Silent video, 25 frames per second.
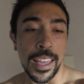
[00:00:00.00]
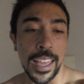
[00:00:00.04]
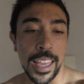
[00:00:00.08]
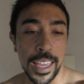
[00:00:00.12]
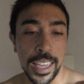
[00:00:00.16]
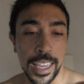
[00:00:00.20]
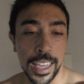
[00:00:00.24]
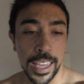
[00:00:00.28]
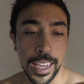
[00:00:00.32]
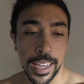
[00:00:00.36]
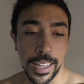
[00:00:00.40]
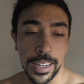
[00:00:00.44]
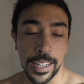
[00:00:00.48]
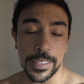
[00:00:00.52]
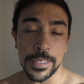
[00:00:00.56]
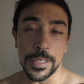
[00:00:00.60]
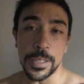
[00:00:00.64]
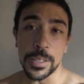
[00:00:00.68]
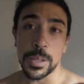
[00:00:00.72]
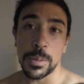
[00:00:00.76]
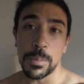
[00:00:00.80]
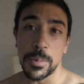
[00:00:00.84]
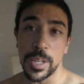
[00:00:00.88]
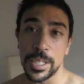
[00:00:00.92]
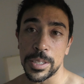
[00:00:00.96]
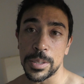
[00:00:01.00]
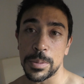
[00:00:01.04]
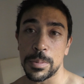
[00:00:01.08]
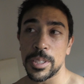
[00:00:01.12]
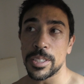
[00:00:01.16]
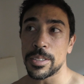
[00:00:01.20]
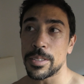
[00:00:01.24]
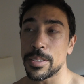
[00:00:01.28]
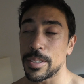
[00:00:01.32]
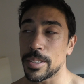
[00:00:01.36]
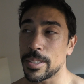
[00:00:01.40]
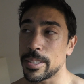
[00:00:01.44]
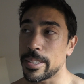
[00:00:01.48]
And I took the
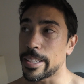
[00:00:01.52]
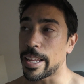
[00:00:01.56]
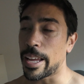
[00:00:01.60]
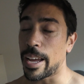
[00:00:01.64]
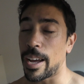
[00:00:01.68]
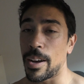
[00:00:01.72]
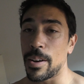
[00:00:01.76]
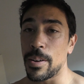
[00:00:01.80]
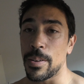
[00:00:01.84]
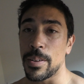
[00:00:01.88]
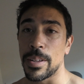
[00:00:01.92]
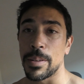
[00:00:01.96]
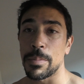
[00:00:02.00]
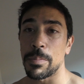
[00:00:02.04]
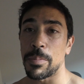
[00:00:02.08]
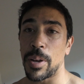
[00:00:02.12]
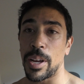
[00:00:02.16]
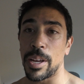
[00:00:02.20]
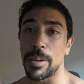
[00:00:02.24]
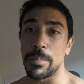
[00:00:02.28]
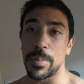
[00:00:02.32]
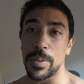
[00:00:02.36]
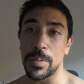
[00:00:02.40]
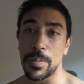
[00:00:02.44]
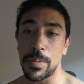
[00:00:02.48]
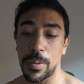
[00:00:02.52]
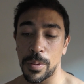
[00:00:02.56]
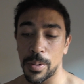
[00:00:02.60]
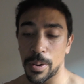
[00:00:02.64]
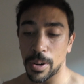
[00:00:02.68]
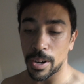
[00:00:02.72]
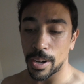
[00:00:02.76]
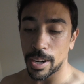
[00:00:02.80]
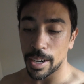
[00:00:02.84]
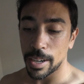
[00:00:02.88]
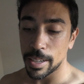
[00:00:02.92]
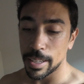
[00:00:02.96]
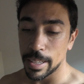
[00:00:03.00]
measurements just now, but
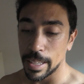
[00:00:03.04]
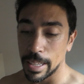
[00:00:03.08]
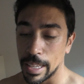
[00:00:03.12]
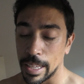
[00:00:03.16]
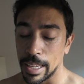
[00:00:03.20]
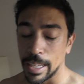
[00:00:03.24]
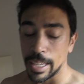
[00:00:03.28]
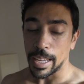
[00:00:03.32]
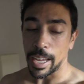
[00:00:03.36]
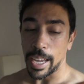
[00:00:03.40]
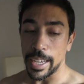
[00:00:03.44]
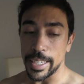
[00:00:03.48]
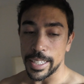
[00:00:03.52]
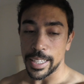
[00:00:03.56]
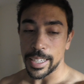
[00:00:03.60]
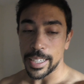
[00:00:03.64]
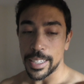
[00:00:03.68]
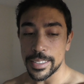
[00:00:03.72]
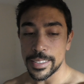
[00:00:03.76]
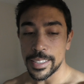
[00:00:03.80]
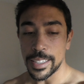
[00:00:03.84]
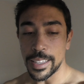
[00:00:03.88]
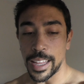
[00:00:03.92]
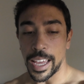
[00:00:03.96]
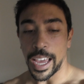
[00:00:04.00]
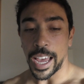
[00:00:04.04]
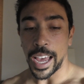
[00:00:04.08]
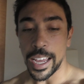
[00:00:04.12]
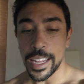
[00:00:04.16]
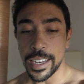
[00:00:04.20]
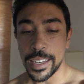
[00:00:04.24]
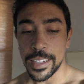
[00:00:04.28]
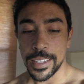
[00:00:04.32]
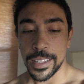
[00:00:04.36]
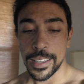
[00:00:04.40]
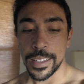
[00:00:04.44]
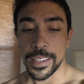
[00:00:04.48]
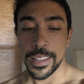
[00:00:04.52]
before I get into
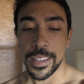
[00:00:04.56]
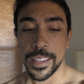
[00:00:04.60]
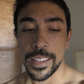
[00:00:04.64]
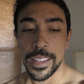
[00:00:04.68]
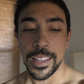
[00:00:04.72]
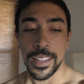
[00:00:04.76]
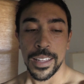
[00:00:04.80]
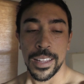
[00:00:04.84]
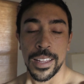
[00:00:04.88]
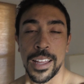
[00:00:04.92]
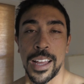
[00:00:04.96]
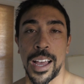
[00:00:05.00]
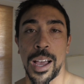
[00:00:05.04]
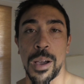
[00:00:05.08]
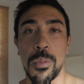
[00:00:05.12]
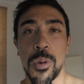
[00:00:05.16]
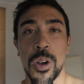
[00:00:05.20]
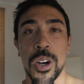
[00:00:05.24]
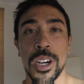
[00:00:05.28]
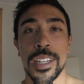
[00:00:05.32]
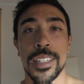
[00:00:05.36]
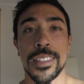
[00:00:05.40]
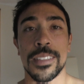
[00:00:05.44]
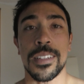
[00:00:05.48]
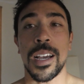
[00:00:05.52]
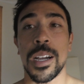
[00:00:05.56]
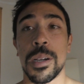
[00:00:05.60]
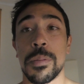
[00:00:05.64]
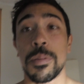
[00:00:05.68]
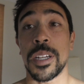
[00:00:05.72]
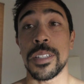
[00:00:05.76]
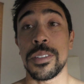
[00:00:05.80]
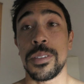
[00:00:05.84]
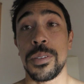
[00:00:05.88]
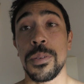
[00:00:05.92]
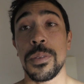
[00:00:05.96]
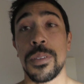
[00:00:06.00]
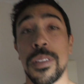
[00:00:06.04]
that, I wanted to talk
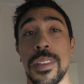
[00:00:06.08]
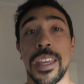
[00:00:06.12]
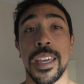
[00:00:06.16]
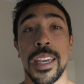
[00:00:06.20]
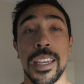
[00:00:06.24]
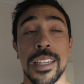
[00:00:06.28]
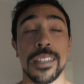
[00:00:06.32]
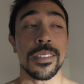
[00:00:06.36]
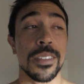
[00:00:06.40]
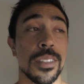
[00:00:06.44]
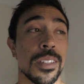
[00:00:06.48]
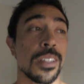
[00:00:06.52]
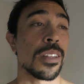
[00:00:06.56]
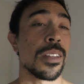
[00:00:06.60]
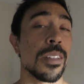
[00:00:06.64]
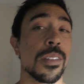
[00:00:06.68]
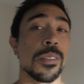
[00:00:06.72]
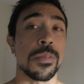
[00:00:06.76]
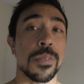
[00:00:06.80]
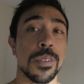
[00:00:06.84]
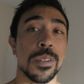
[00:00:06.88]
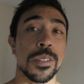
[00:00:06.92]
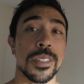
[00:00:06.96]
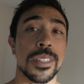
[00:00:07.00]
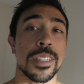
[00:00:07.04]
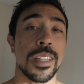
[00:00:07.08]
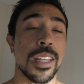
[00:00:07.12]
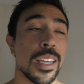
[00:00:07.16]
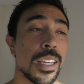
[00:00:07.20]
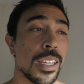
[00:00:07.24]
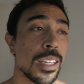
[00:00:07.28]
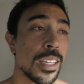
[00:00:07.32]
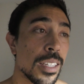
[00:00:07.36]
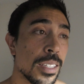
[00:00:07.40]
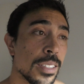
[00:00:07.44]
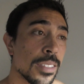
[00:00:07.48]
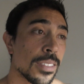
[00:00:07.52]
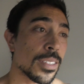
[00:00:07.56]
about two things. The first
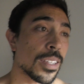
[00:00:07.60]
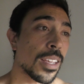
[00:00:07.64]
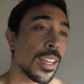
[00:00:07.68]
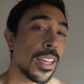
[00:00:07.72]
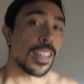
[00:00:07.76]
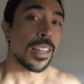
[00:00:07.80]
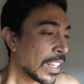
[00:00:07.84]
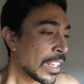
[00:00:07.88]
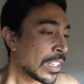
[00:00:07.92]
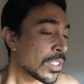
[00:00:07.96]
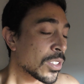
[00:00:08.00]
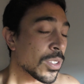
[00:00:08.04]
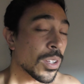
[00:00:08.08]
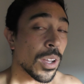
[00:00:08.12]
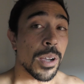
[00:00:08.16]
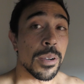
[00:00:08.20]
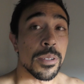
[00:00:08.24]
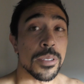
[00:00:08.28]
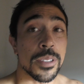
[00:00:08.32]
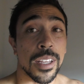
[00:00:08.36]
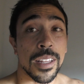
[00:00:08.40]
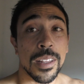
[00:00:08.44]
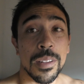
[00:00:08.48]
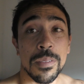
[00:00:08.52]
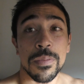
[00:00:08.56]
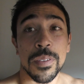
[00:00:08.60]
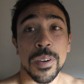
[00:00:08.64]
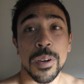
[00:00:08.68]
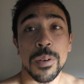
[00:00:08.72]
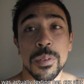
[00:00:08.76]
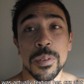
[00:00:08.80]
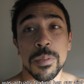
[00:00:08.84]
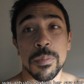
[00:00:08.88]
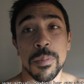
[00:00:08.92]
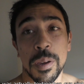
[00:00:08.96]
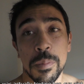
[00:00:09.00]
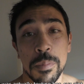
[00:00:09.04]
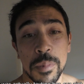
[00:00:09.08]
thing is, so I was on the phone
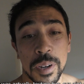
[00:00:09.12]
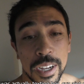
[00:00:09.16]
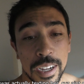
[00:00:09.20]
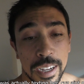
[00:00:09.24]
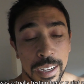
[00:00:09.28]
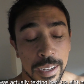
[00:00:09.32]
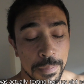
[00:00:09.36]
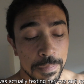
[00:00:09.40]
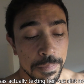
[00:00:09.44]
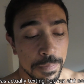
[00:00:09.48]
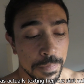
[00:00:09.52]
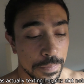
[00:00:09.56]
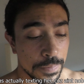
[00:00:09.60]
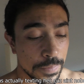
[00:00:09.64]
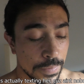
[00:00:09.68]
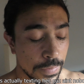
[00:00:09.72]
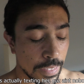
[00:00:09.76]
with my mom,